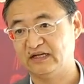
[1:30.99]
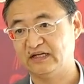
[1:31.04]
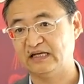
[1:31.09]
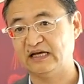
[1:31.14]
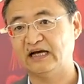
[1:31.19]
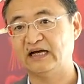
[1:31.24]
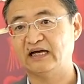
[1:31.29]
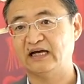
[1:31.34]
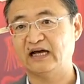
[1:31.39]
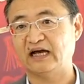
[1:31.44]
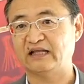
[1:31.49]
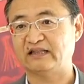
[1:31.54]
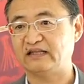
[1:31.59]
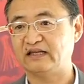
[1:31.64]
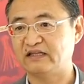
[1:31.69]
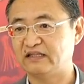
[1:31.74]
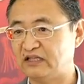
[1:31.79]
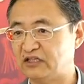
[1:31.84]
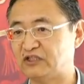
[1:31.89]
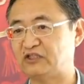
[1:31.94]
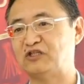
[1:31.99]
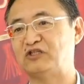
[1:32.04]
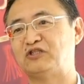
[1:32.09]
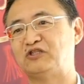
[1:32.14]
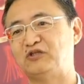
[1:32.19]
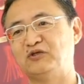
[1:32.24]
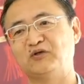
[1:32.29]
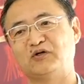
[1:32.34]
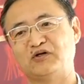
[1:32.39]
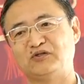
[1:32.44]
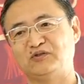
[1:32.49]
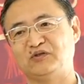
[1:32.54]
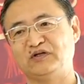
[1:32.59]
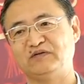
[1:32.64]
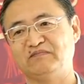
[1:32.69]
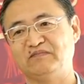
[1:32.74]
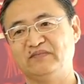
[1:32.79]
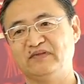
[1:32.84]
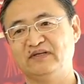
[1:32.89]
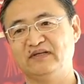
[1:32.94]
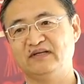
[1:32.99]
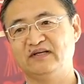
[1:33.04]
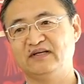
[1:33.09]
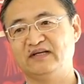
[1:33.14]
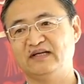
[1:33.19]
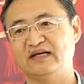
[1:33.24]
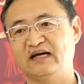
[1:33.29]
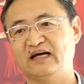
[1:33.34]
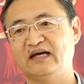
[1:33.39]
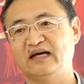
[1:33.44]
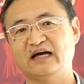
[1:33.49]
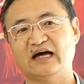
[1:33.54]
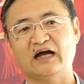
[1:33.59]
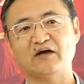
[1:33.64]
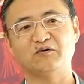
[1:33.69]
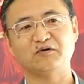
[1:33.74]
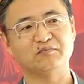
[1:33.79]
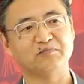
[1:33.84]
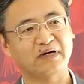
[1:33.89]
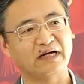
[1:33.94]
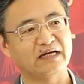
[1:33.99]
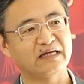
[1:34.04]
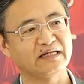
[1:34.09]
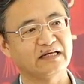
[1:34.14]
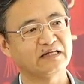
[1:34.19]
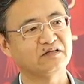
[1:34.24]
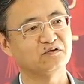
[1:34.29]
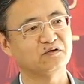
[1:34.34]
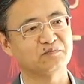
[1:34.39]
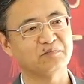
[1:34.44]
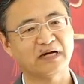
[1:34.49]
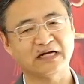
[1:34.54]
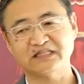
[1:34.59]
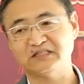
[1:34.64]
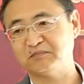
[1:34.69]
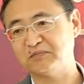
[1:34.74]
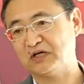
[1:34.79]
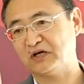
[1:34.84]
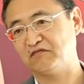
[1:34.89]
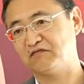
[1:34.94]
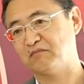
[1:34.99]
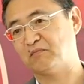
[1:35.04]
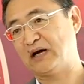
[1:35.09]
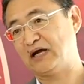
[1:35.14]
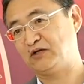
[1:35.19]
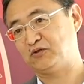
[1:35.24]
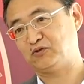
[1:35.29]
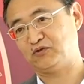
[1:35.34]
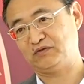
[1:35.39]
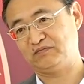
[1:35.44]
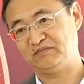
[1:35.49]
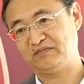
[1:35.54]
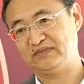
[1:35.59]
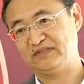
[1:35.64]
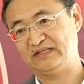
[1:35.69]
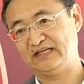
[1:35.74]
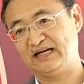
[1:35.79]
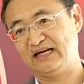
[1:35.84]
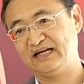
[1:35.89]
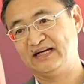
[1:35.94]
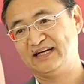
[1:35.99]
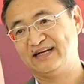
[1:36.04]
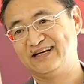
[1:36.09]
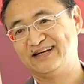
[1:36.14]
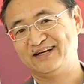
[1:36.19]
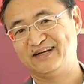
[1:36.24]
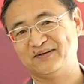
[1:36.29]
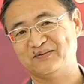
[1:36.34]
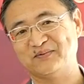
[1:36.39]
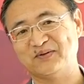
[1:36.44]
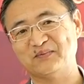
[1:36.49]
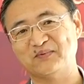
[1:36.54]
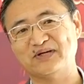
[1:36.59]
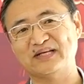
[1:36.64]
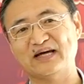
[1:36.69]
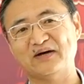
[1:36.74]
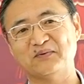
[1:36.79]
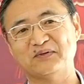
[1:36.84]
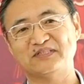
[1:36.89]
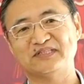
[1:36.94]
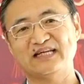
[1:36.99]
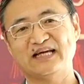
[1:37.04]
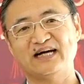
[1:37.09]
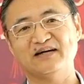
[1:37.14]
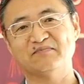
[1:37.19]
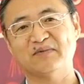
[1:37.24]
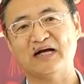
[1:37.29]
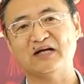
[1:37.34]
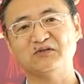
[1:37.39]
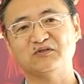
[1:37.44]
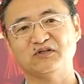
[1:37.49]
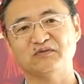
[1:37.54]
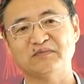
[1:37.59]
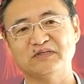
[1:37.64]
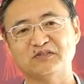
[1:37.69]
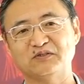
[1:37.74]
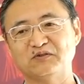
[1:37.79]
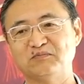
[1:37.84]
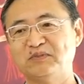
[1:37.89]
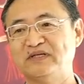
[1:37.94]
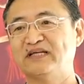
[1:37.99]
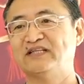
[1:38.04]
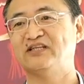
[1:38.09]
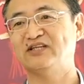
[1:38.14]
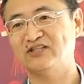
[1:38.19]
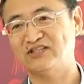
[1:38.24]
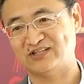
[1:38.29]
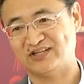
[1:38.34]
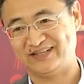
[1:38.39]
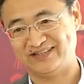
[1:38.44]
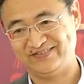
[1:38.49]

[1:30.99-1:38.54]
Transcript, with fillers: Yeah, I think this is your dream. Yeah, I remind, it reminds me of my dream. Yeah, uh, when I was young, my dream is to be a teacher.